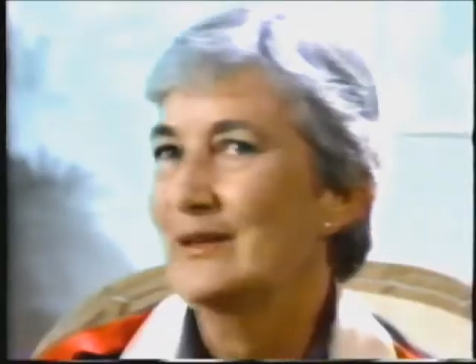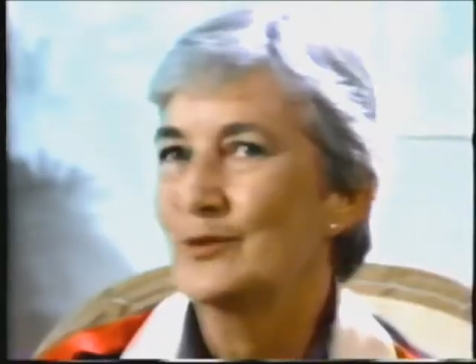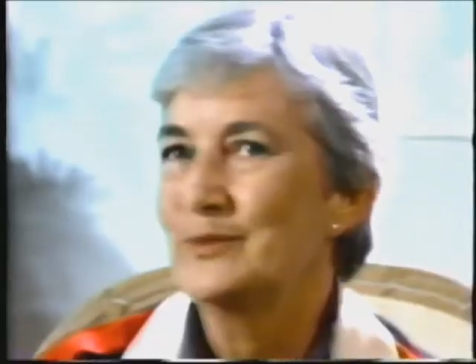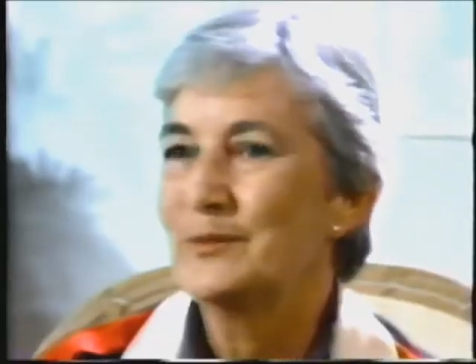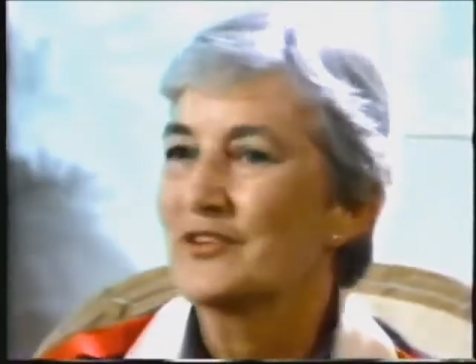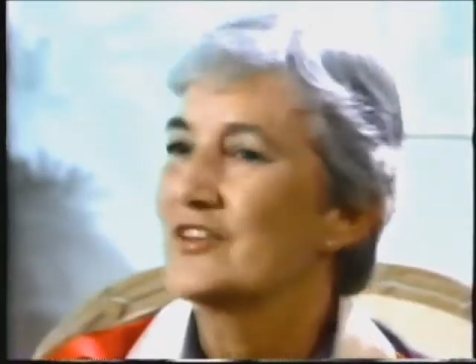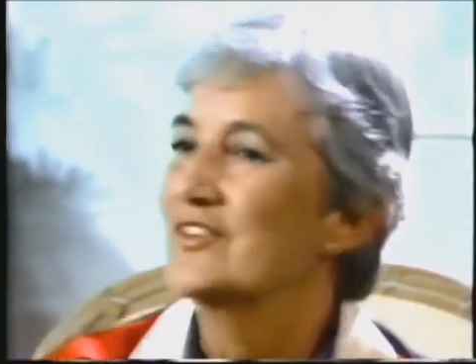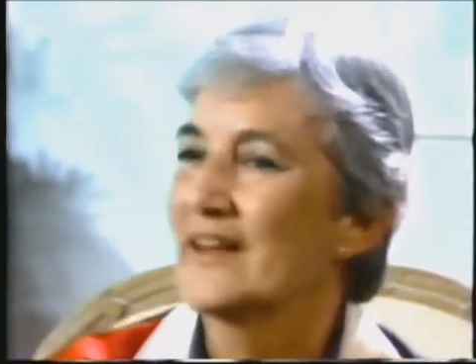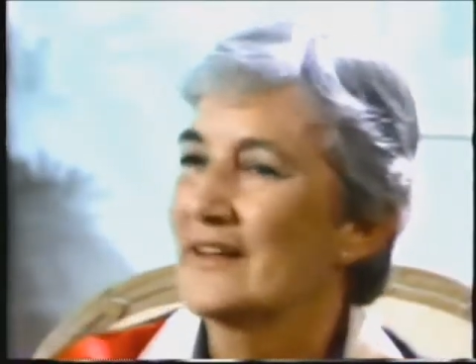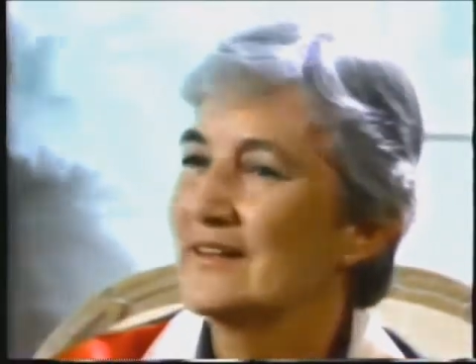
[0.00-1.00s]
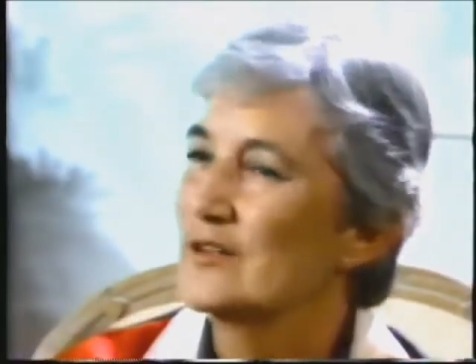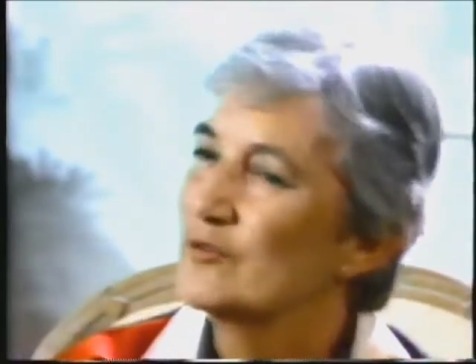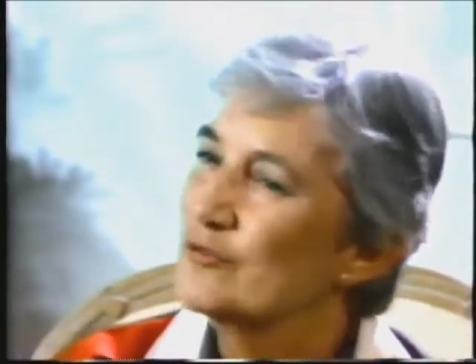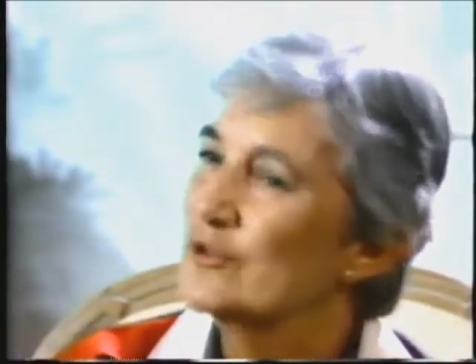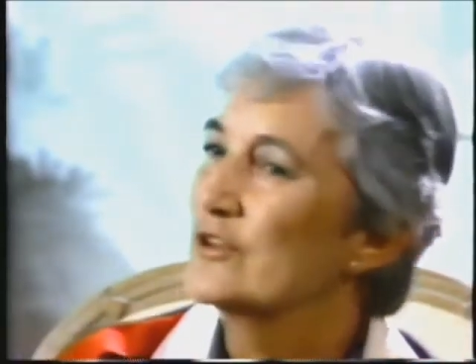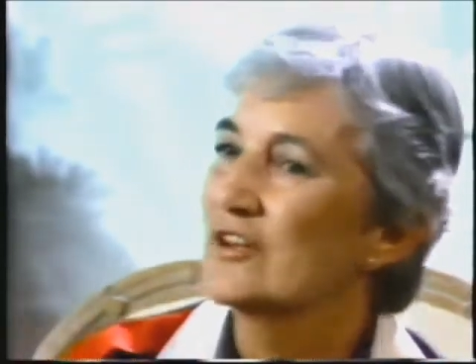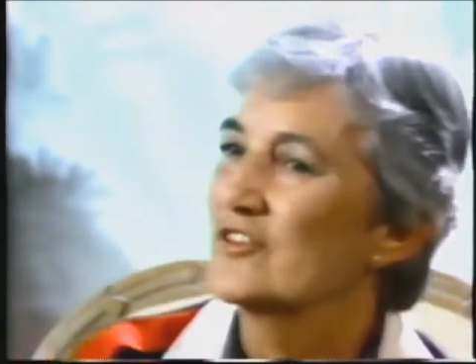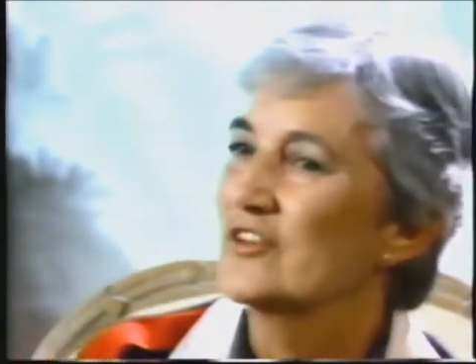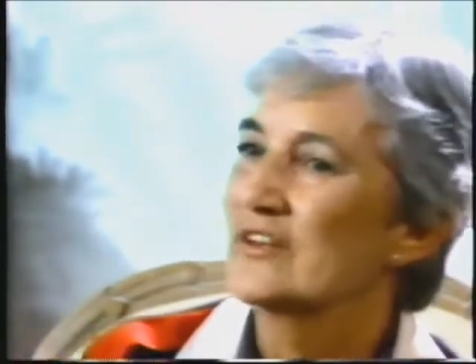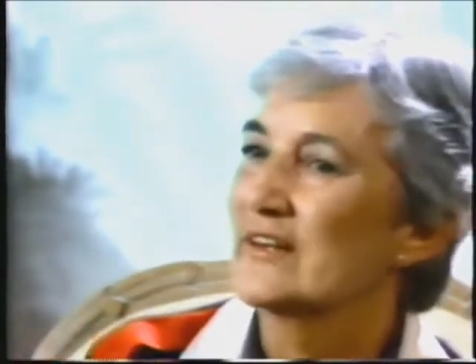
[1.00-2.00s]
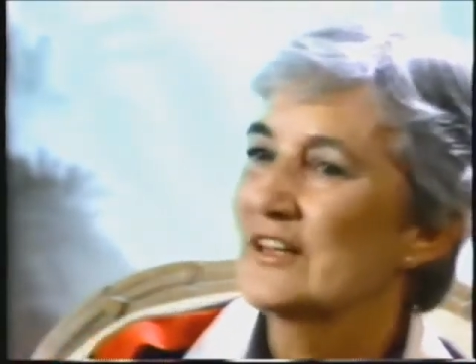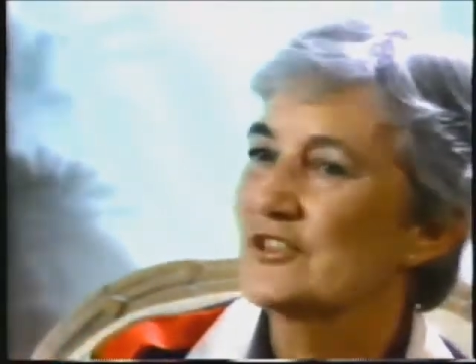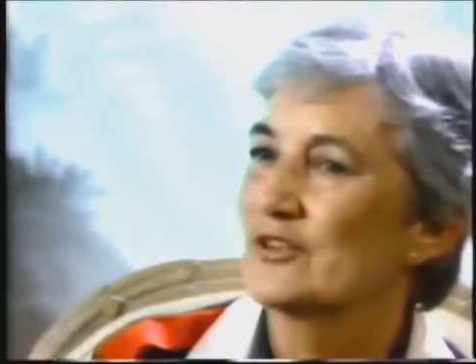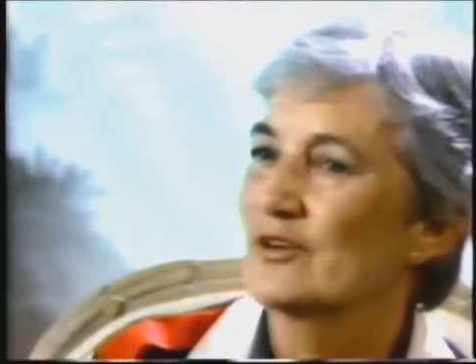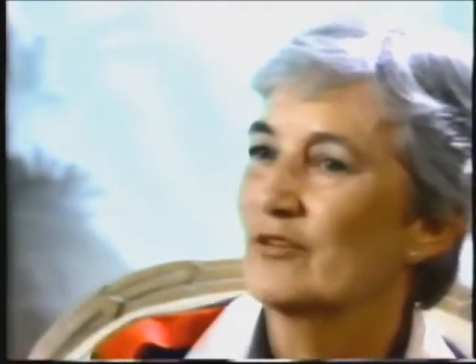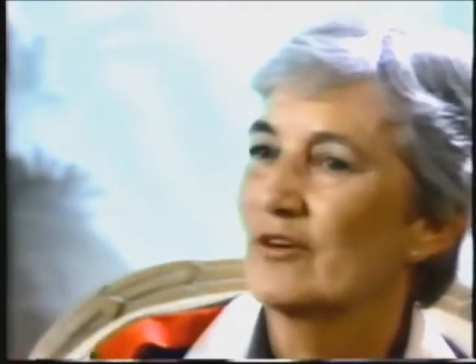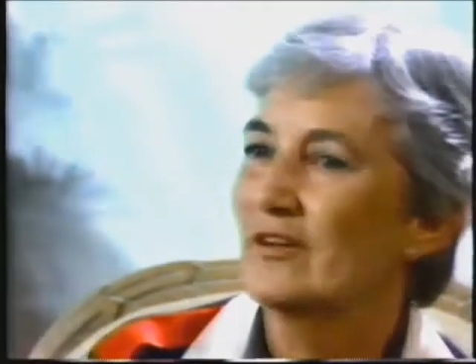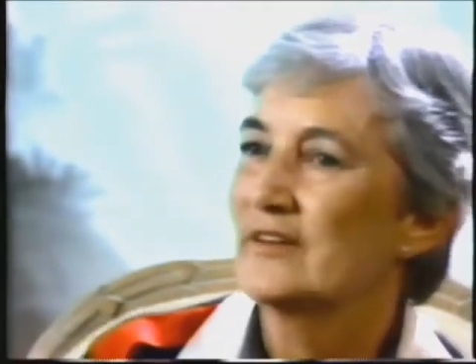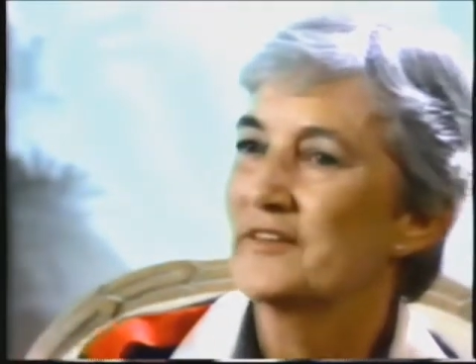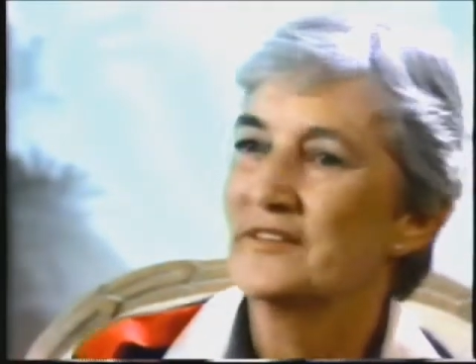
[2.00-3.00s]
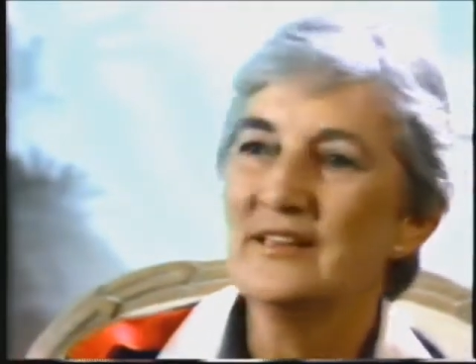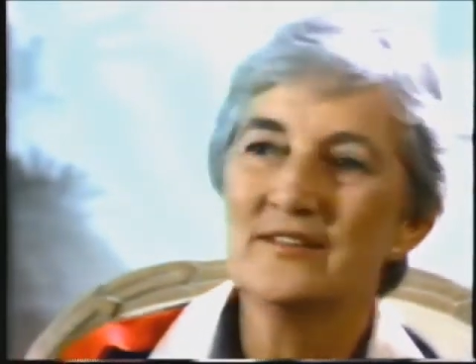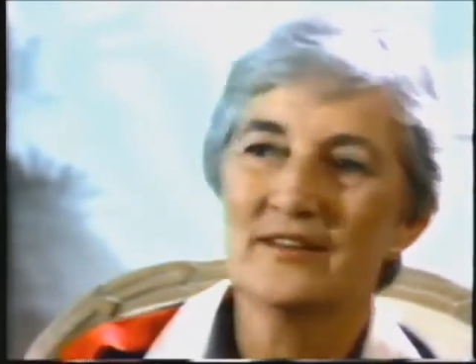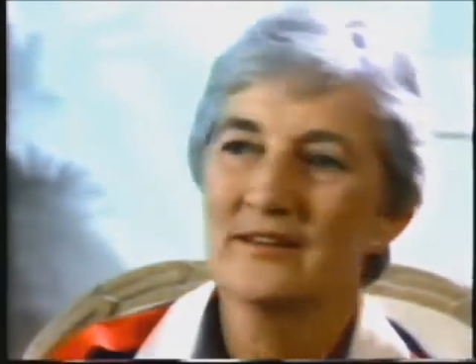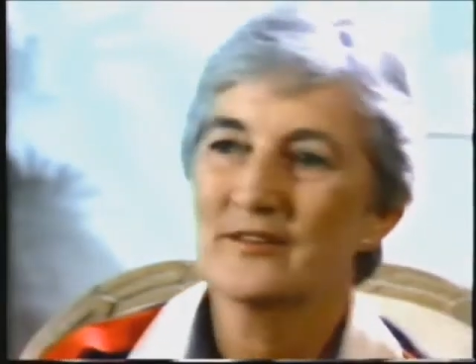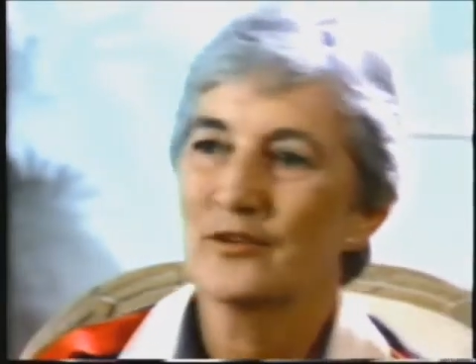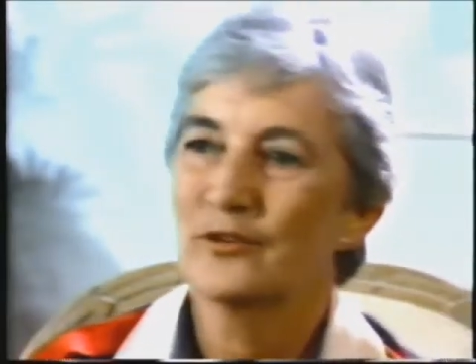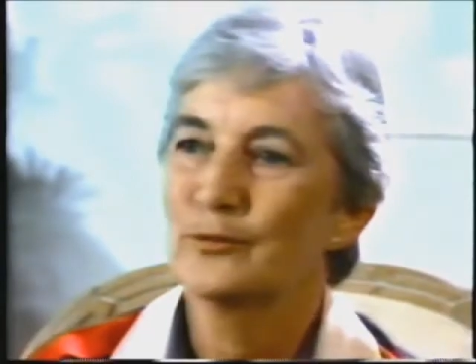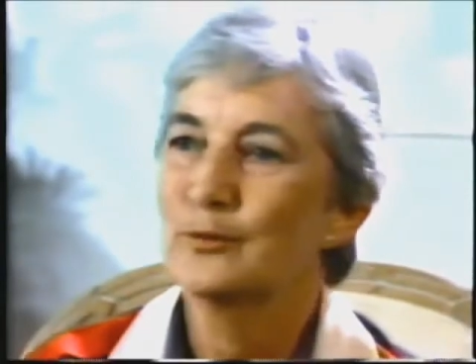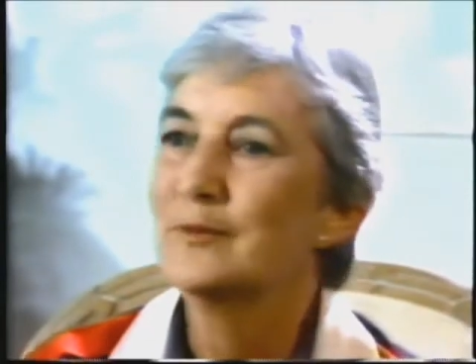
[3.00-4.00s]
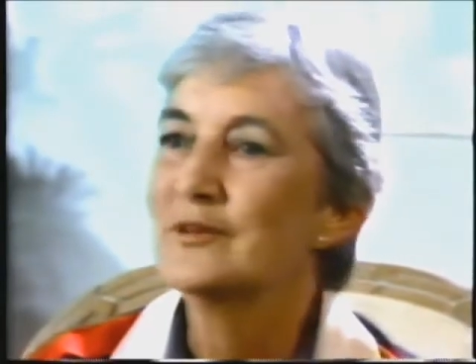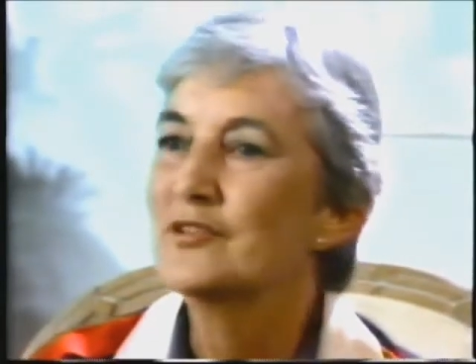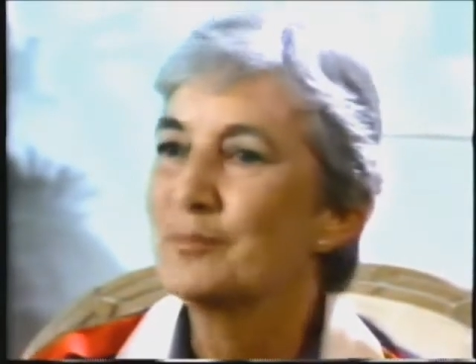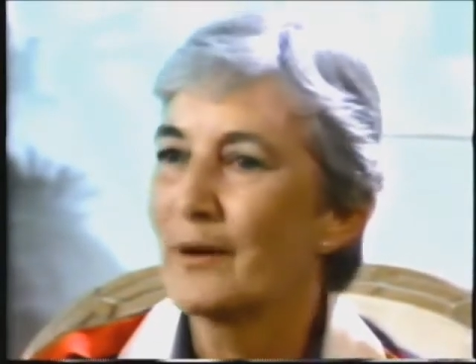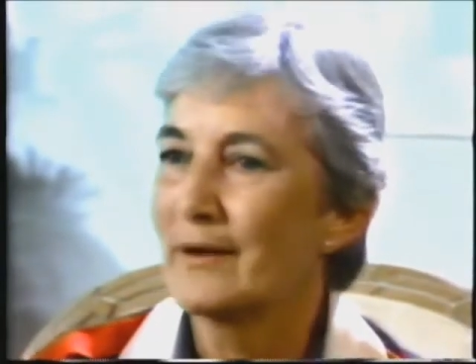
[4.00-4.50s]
Well, O B was designed in full consideration of all the details of a woman's